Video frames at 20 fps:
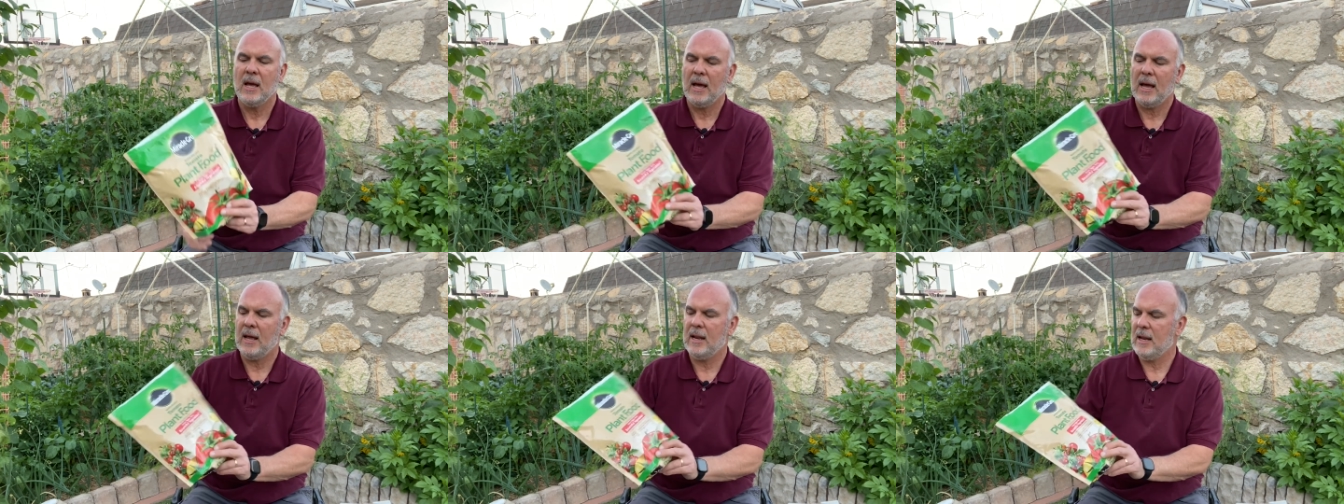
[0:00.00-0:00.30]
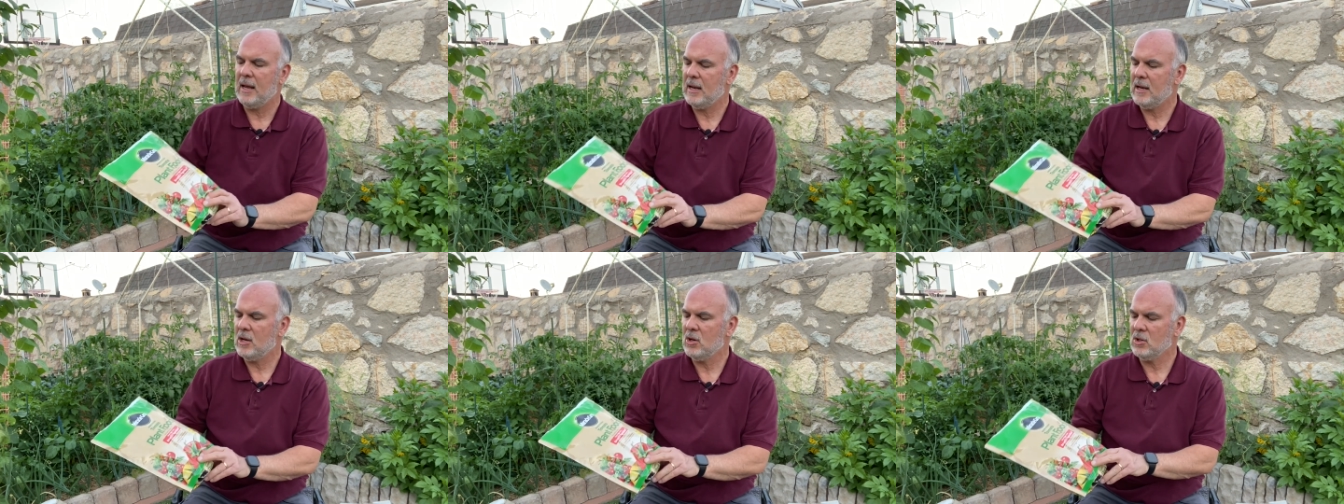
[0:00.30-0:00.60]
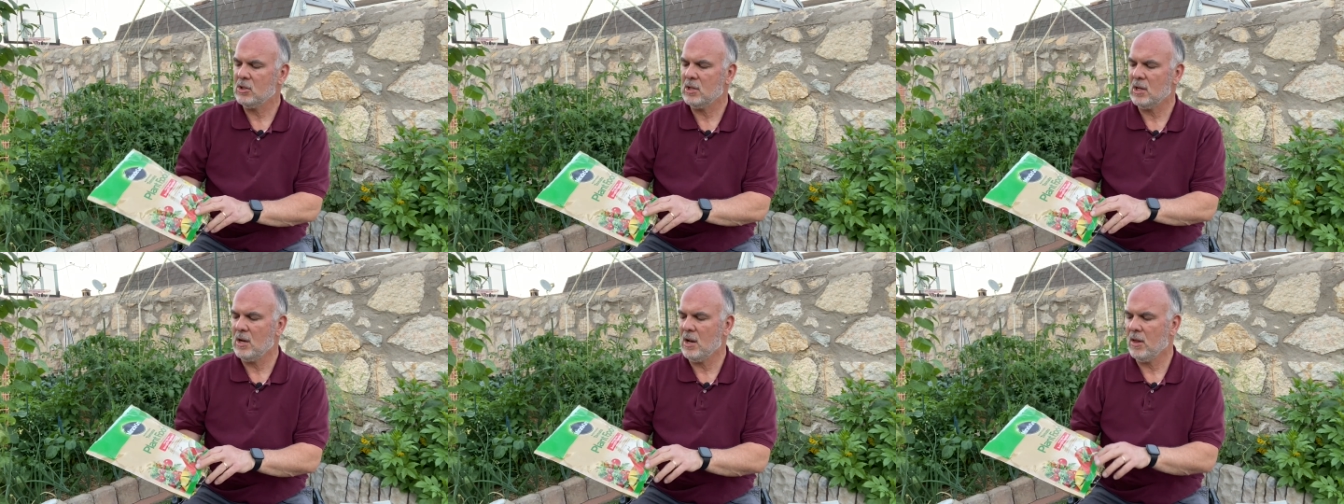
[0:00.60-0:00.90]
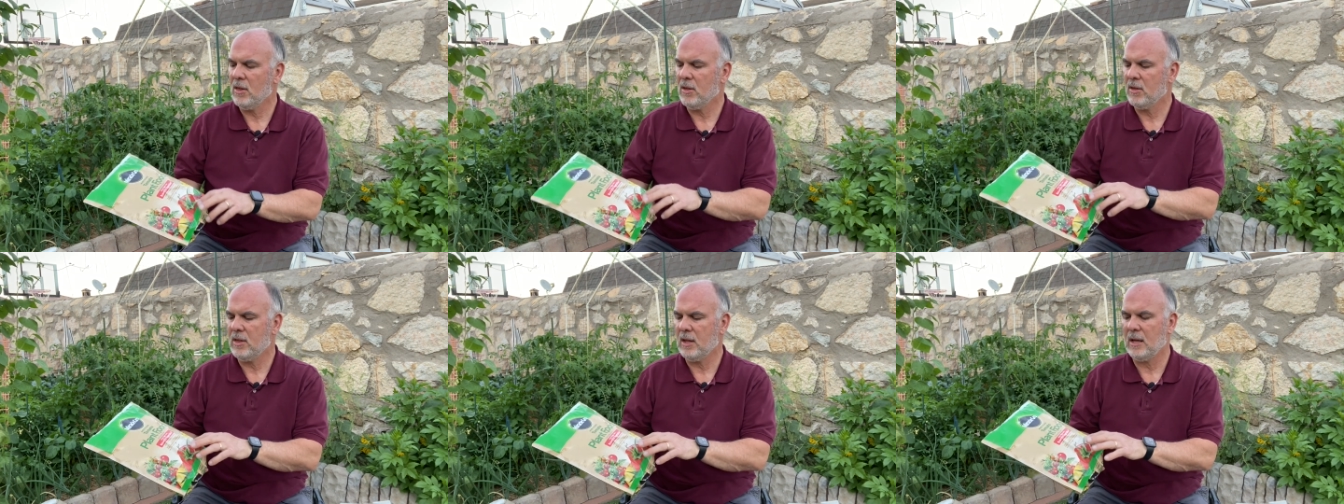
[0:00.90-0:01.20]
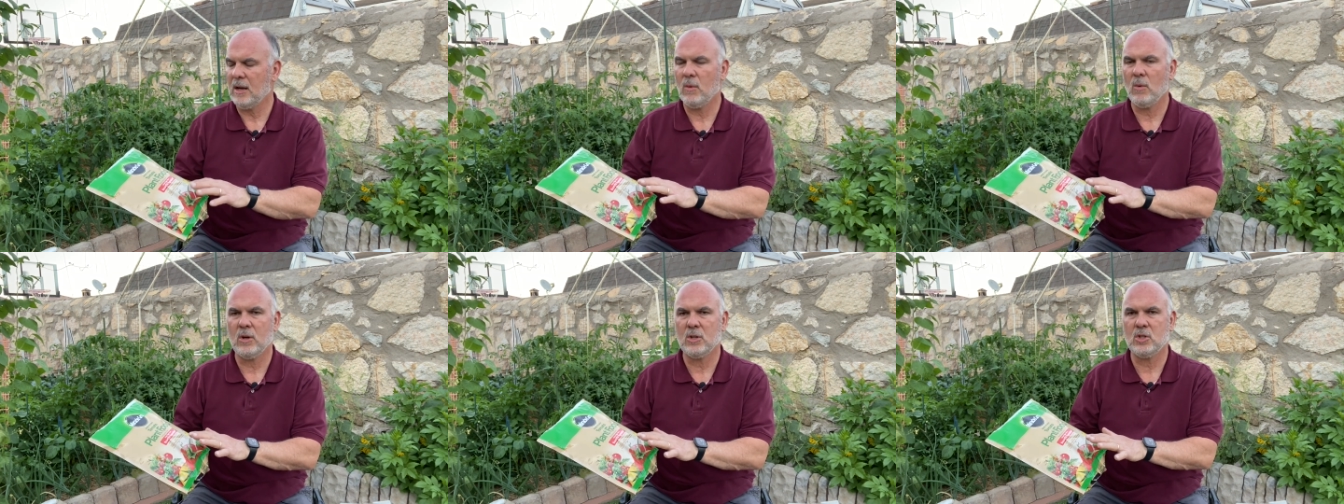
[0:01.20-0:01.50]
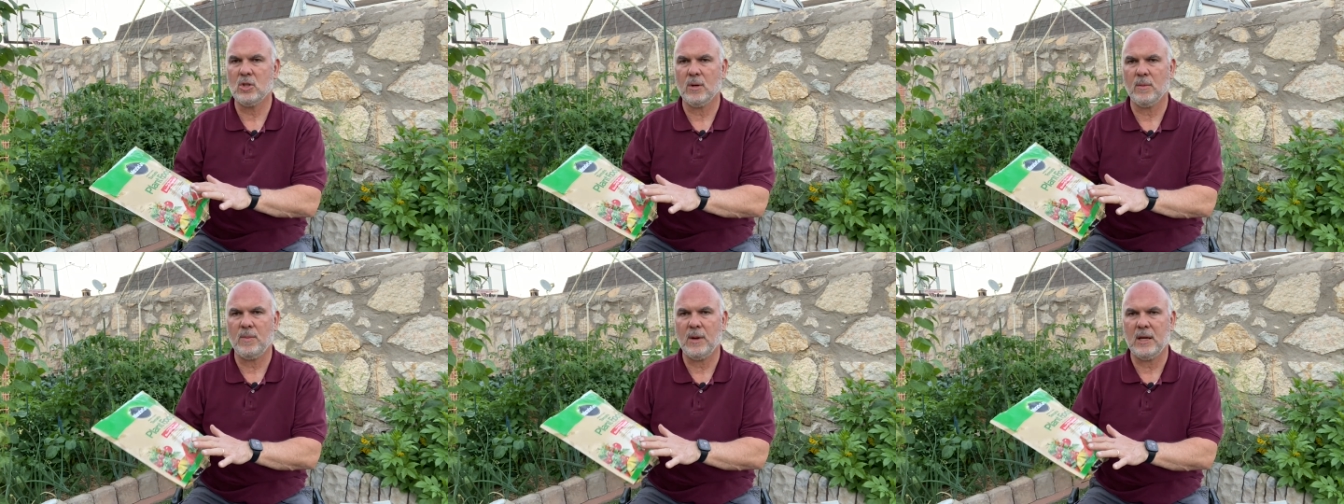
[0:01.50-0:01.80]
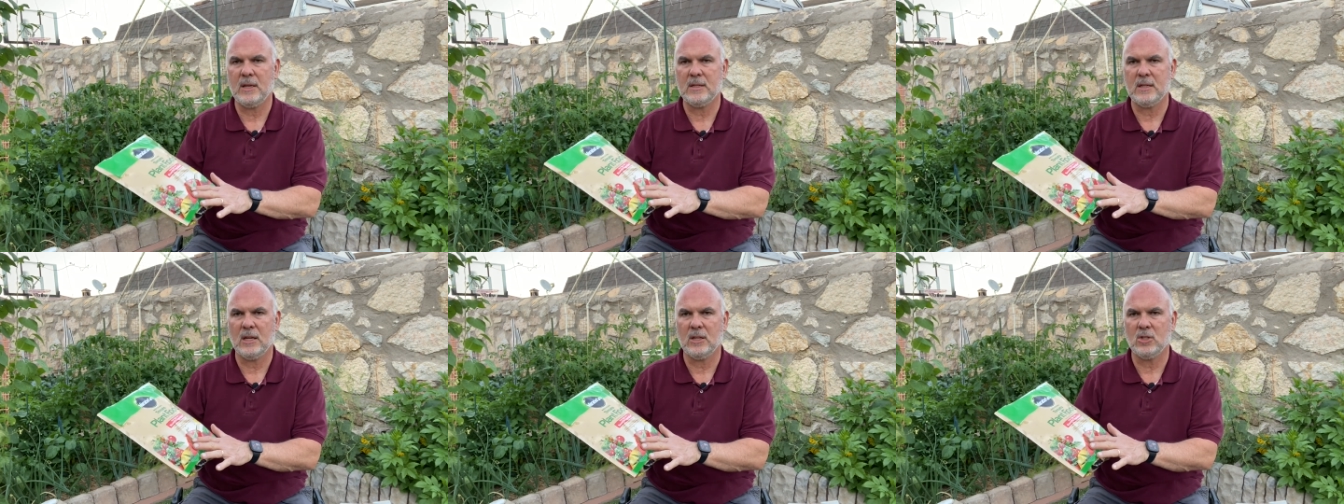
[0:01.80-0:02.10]
and, and here's another thing I want you to pay
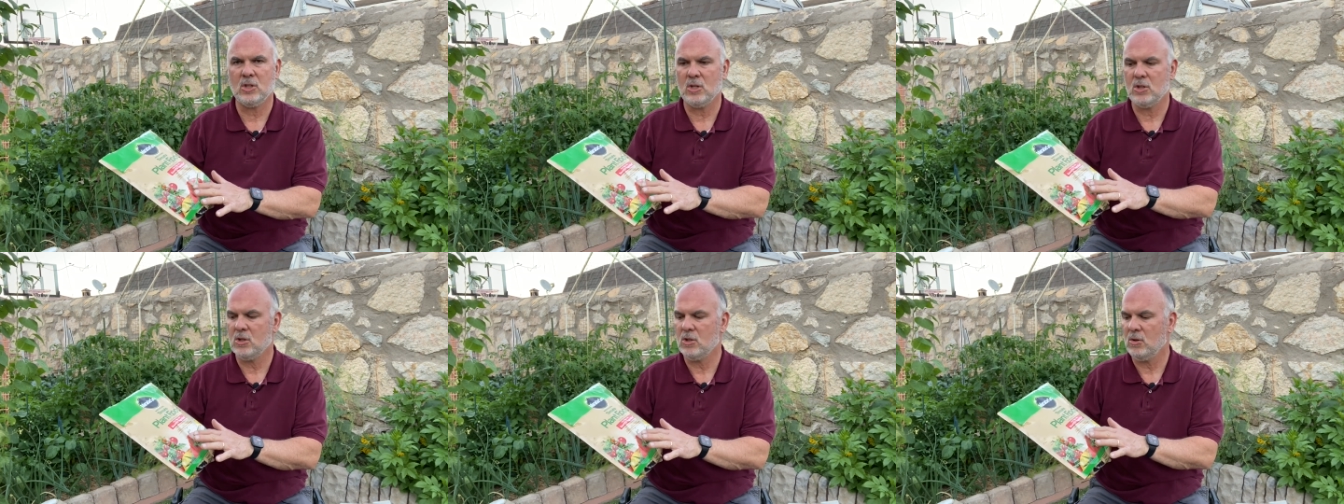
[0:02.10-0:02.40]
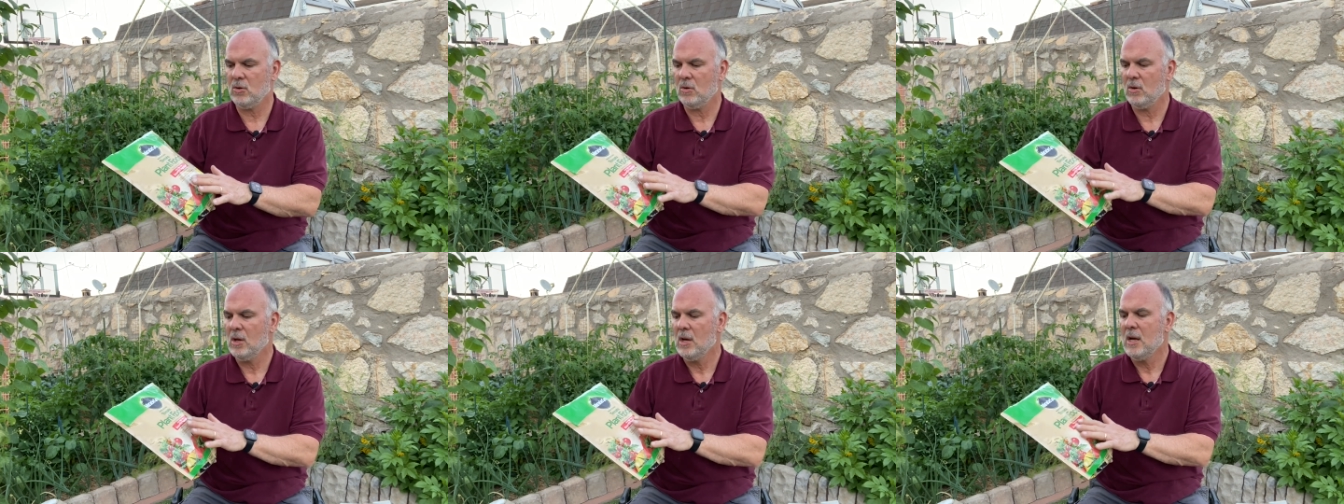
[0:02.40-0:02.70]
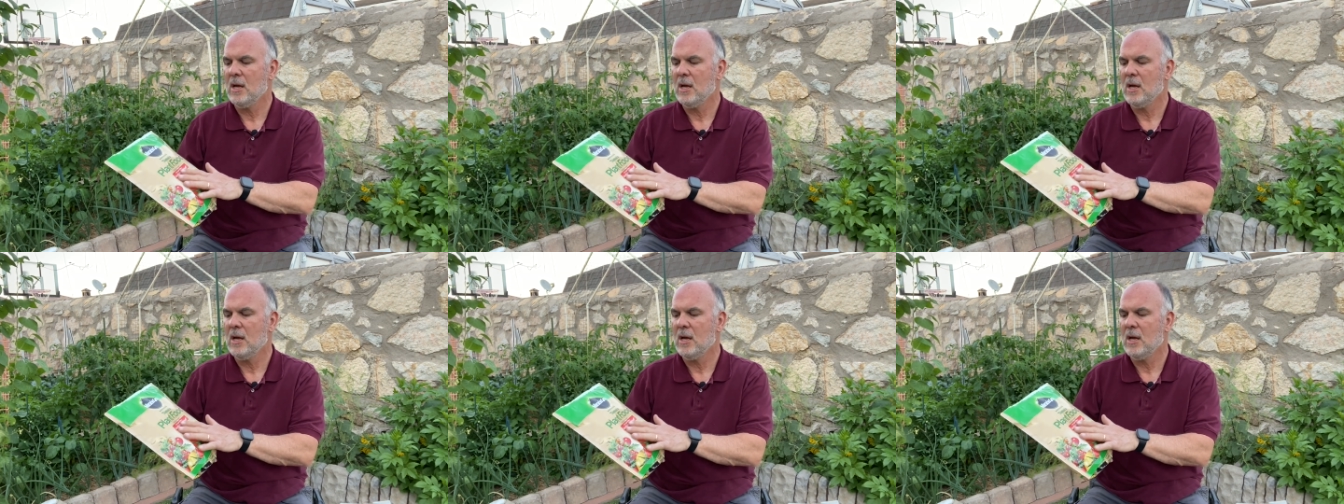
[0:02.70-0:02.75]
attention to.